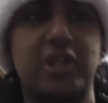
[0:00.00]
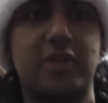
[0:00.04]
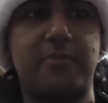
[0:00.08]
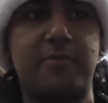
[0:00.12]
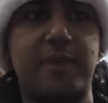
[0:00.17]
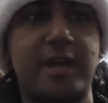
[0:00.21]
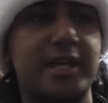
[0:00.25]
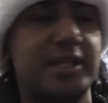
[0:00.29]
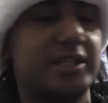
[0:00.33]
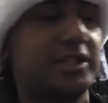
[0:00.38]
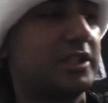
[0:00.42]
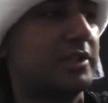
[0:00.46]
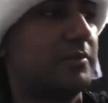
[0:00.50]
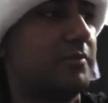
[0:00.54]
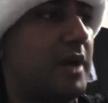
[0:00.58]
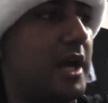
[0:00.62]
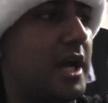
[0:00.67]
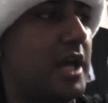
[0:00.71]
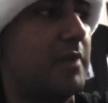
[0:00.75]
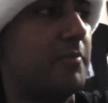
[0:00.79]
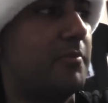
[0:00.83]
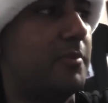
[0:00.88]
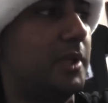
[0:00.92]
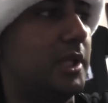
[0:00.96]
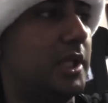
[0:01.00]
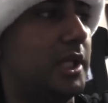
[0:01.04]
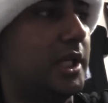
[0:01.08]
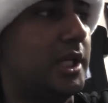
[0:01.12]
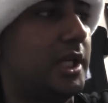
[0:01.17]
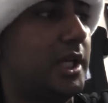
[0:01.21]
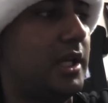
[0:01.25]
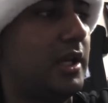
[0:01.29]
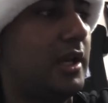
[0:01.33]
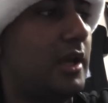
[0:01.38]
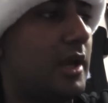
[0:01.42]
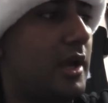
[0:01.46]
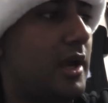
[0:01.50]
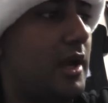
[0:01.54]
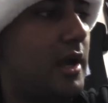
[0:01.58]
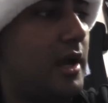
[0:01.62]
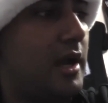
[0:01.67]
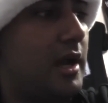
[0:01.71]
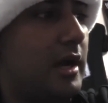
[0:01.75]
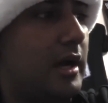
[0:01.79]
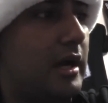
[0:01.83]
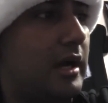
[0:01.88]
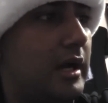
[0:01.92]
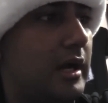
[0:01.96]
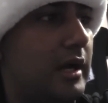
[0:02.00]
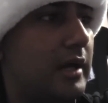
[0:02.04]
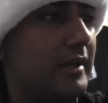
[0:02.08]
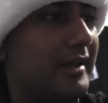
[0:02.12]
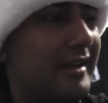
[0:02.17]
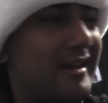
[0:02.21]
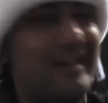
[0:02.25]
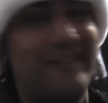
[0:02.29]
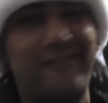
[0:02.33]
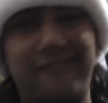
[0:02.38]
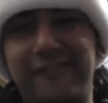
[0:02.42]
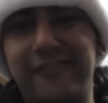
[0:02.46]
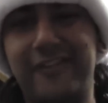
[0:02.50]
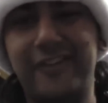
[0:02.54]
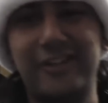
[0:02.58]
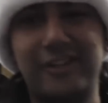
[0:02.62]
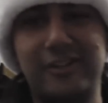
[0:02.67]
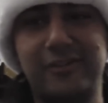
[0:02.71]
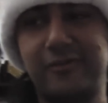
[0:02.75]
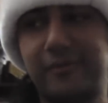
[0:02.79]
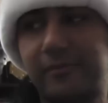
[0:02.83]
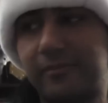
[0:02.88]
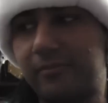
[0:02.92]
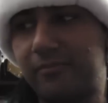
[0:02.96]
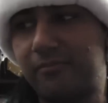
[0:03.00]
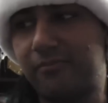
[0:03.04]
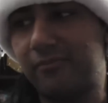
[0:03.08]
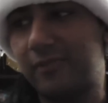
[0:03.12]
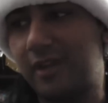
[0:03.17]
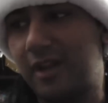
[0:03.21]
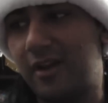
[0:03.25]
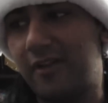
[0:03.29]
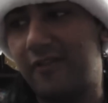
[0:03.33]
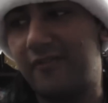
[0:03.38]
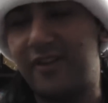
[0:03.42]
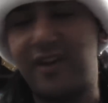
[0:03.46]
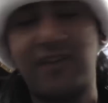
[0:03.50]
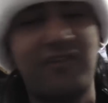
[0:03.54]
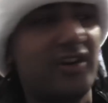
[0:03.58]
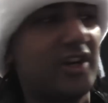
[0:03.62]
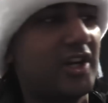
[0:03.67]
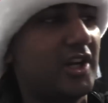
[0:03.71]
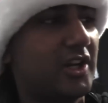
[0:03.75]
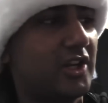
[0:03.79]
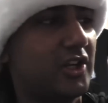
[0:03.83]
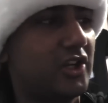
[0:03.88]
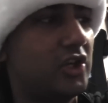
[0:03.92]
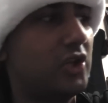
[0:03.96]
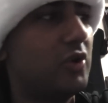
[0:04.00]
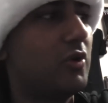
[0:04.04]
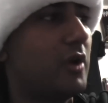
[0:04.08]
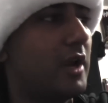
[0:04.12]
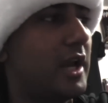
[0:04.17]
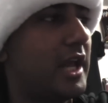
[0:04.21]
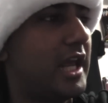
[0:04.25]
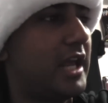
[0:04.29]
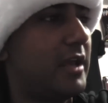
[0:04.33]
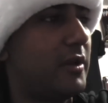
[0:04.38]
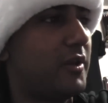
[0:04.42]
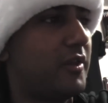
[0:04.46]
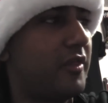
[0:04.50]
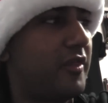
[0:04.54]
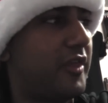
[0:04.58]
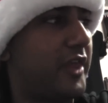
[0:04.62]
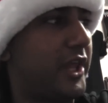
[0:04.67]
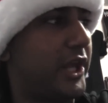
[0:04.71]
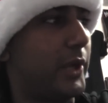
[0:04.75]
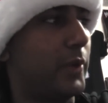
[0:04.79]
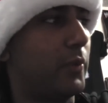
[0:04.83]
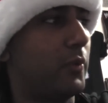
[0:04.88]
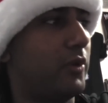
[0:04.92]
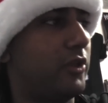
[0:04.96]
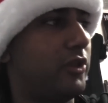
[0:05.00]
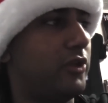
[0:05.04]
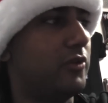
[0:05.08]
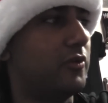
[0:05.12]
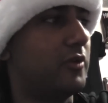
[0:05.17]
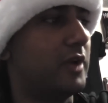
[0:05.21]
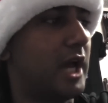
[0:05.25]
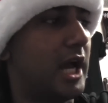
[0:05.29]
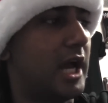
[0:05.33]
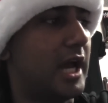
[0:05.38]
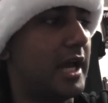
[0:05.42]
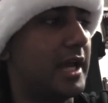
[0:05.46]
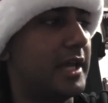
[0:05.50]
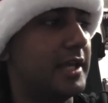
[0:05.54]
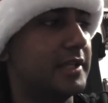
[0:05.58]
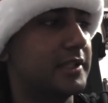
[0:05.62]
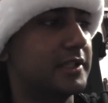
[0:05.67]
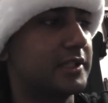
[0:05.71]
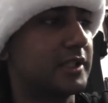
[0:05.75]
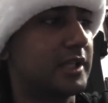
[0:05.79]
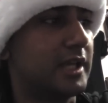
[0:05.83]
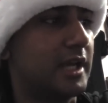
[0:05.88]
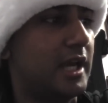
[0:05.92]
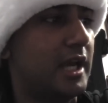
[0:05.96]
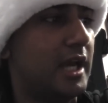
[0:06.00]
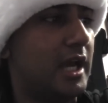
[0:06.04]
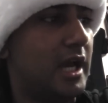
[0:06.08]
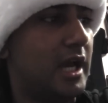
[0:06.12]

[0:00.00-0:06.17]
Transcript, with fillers: to the best of my ability. Uh, yeah, I figured, you know, I've never done a Q&A thing with you guys.